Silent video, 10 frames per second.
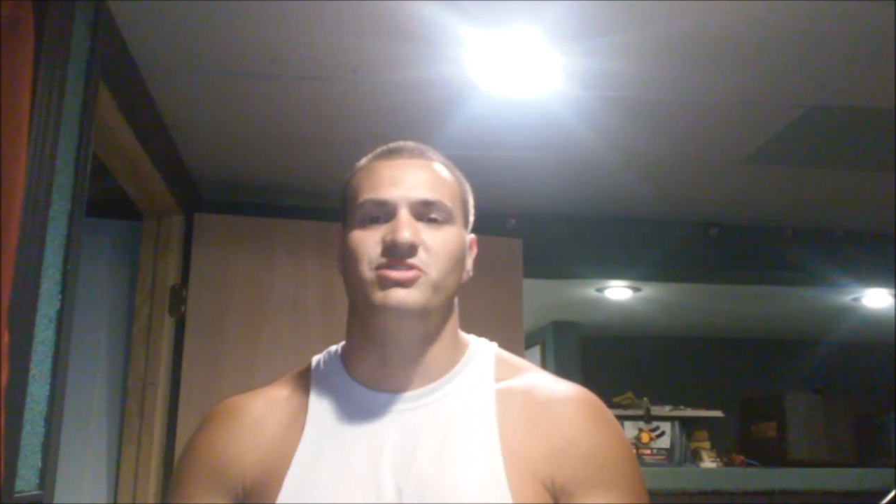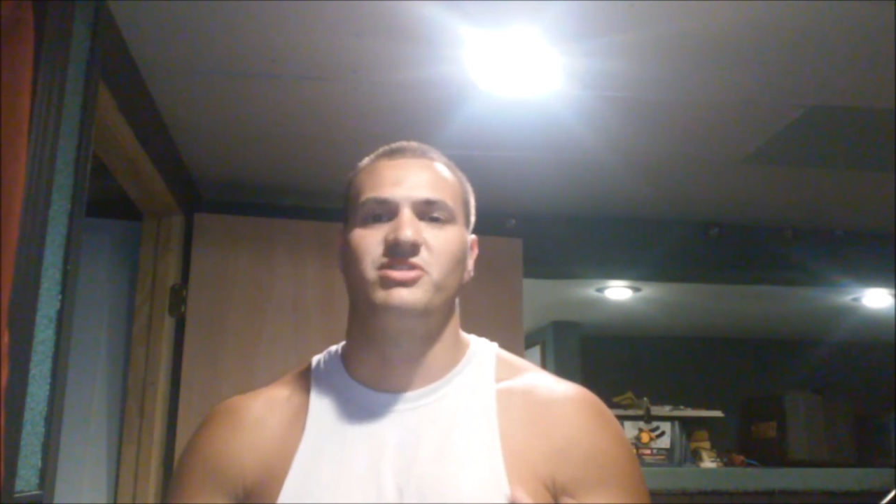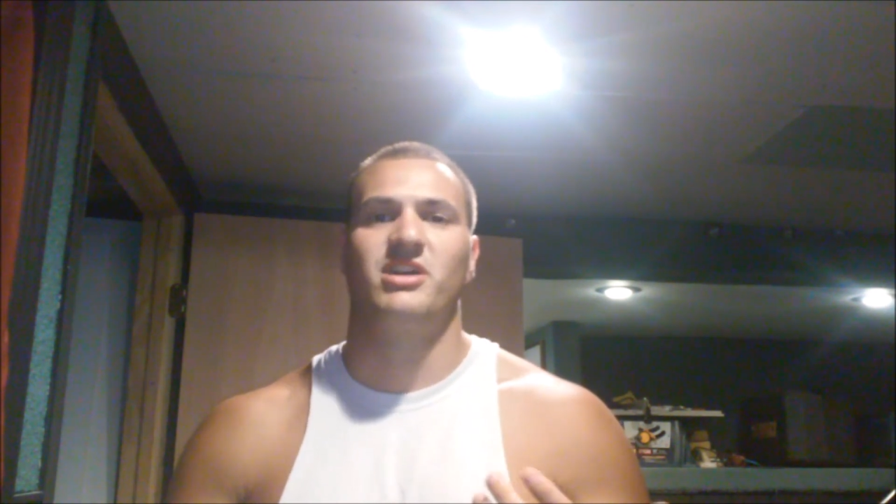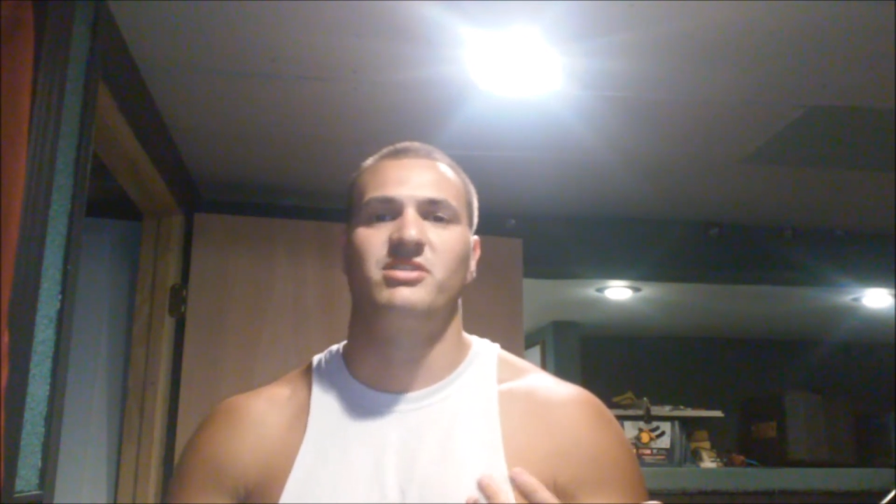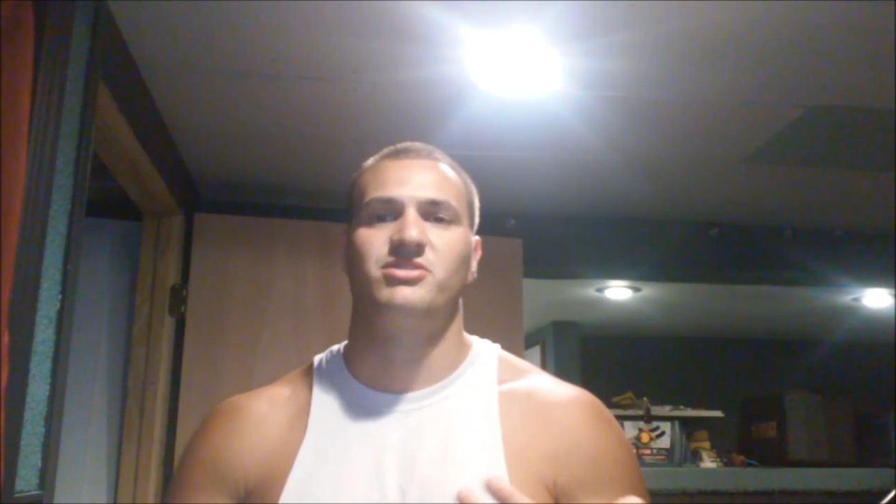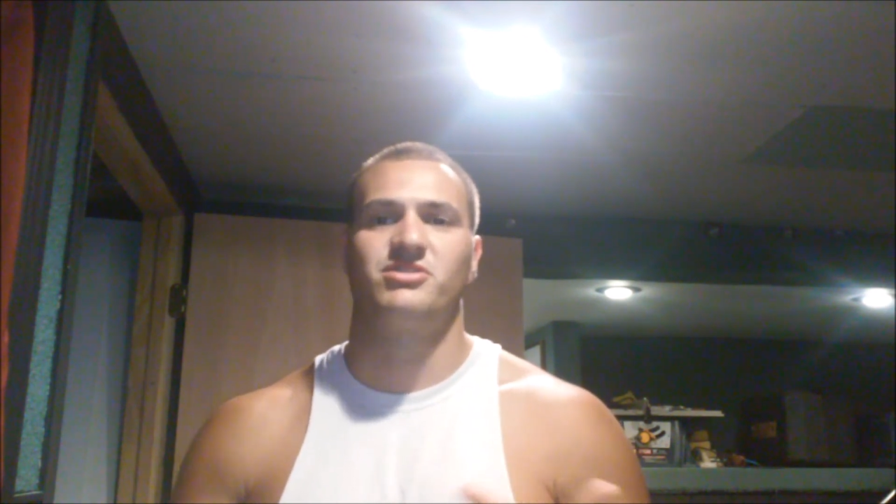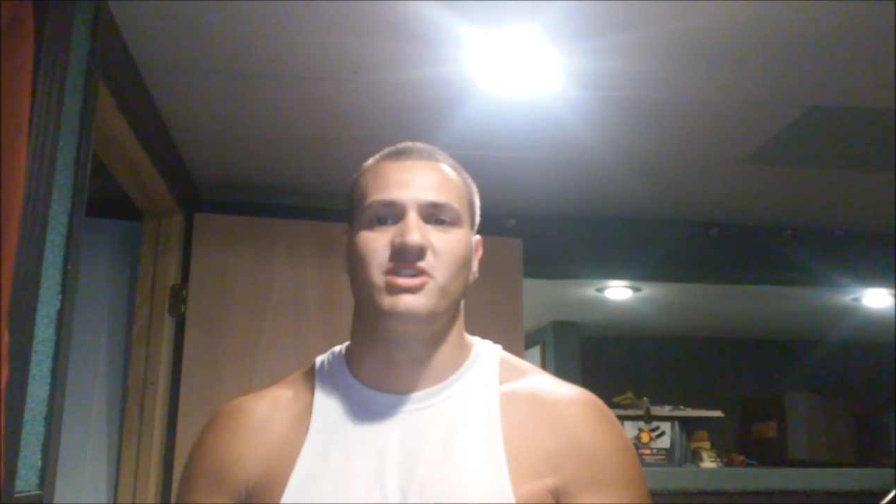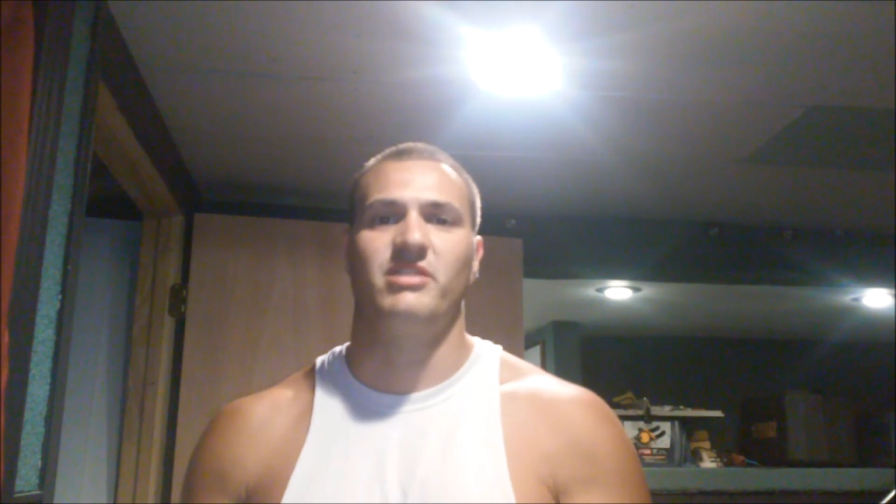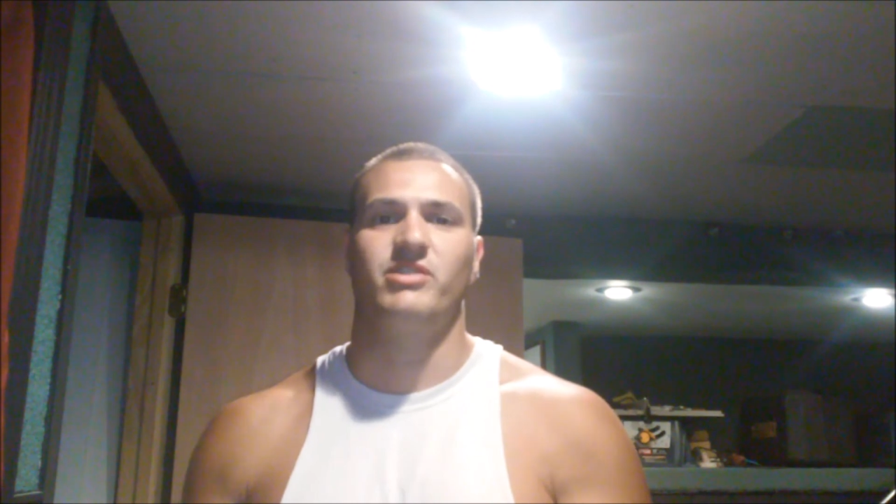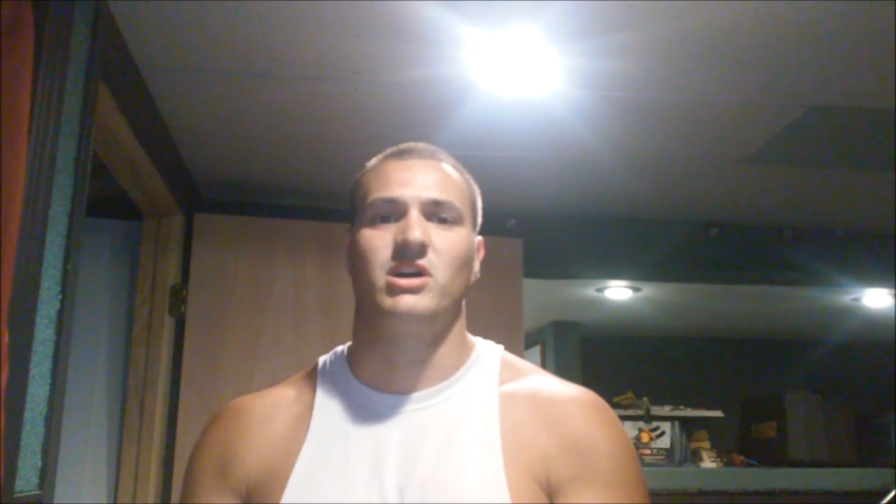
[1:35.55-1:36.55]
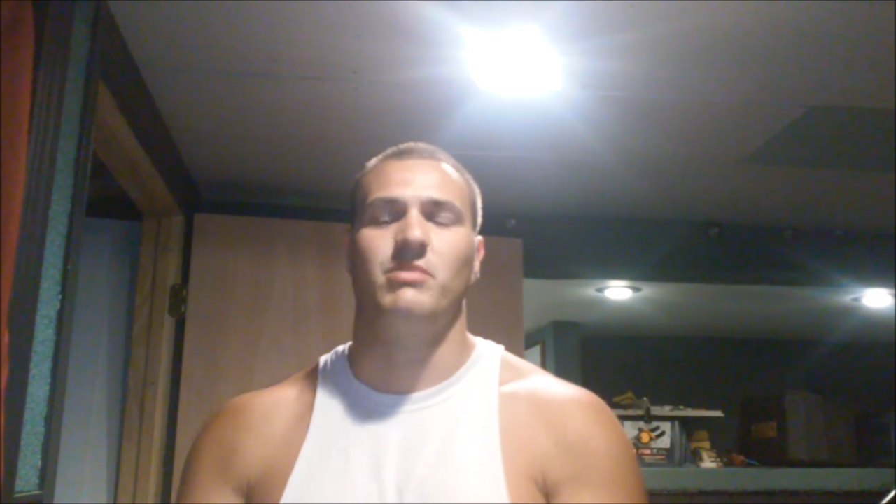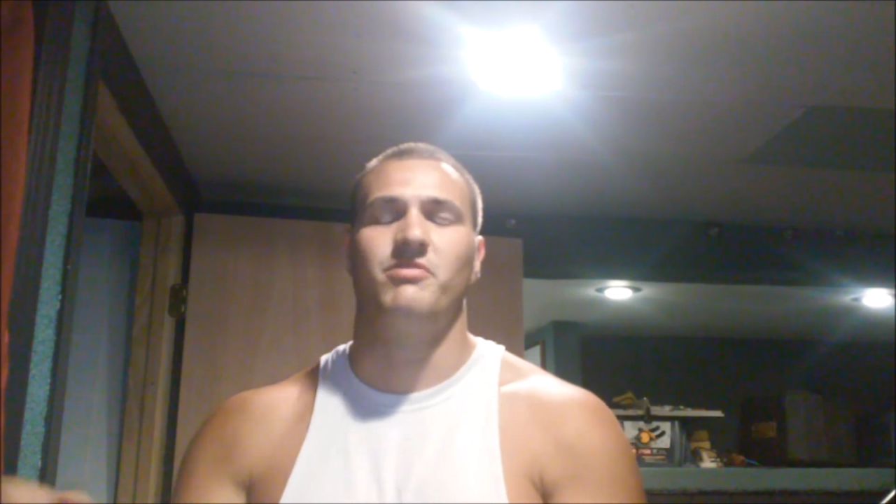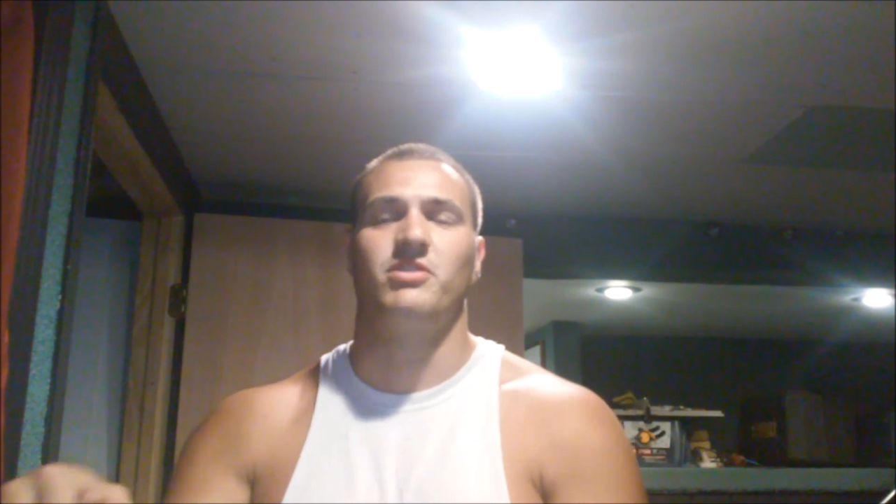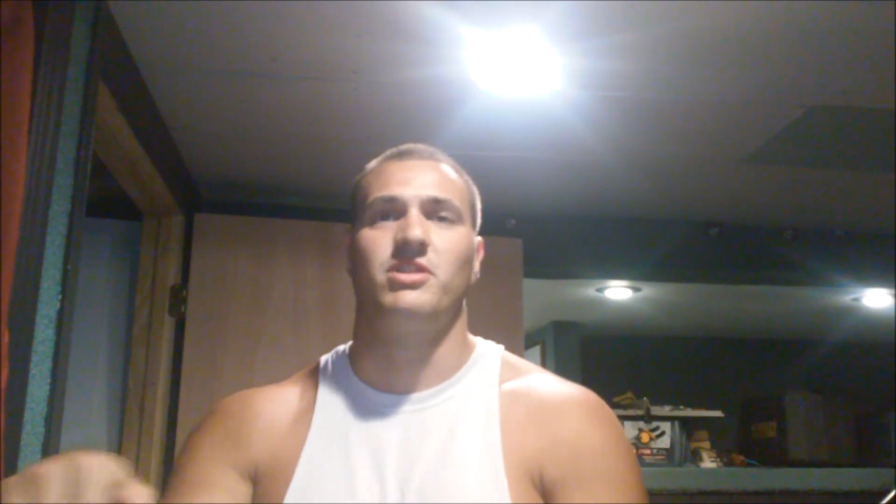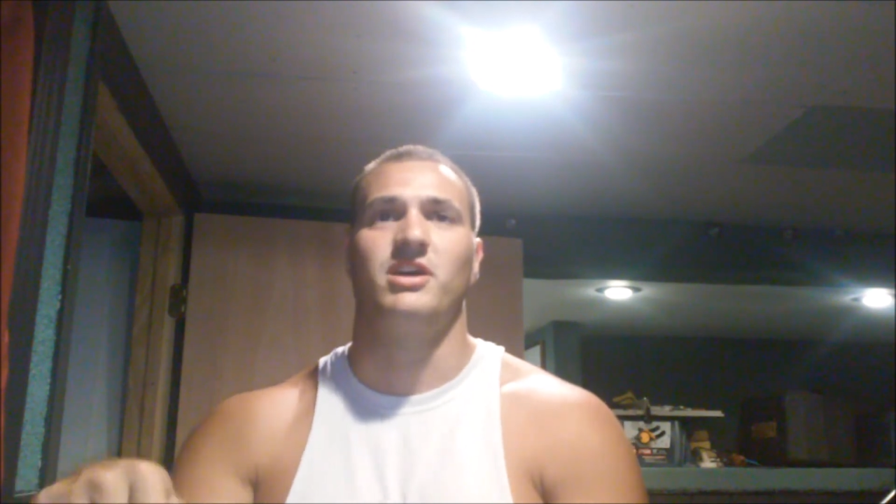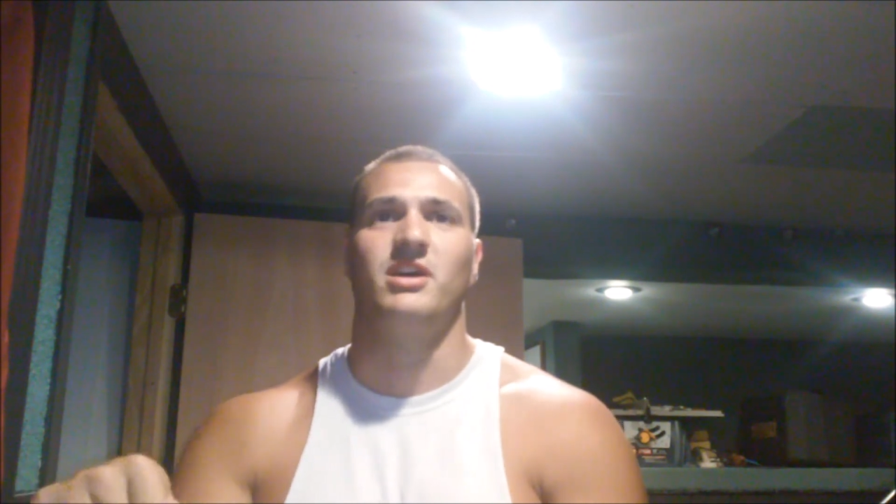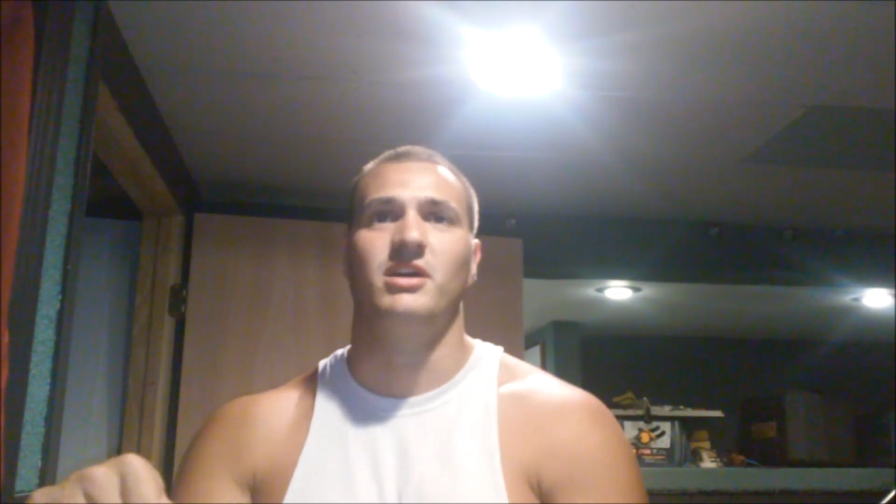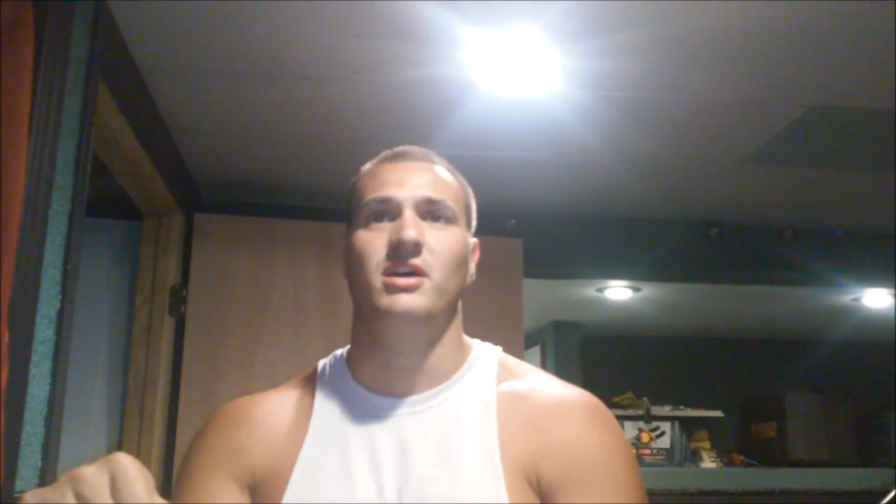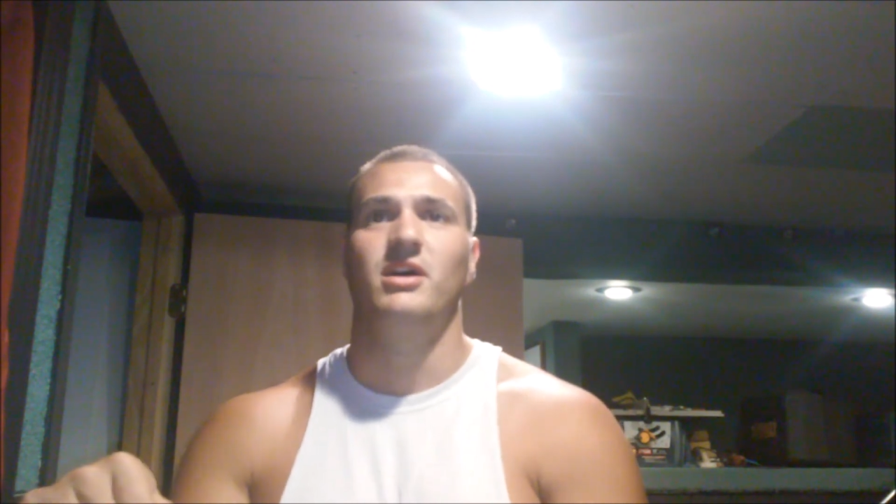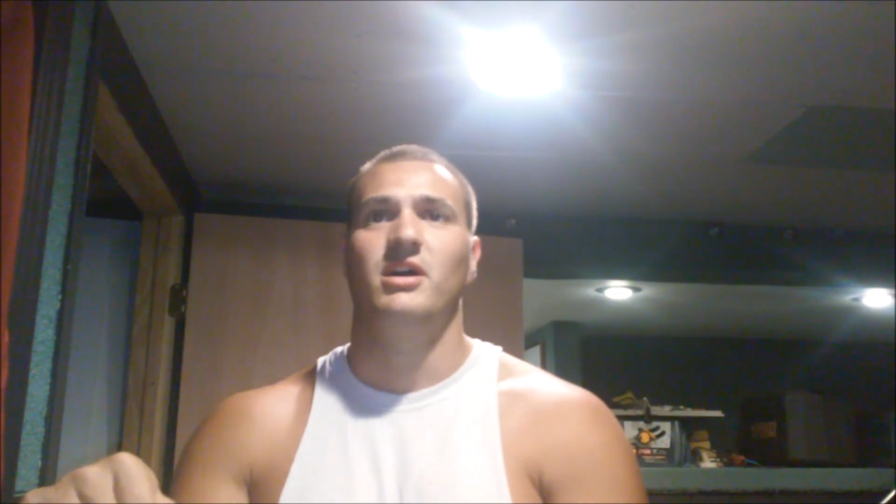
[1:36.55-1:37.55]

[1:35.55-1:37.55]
It's kind of a comfort thing.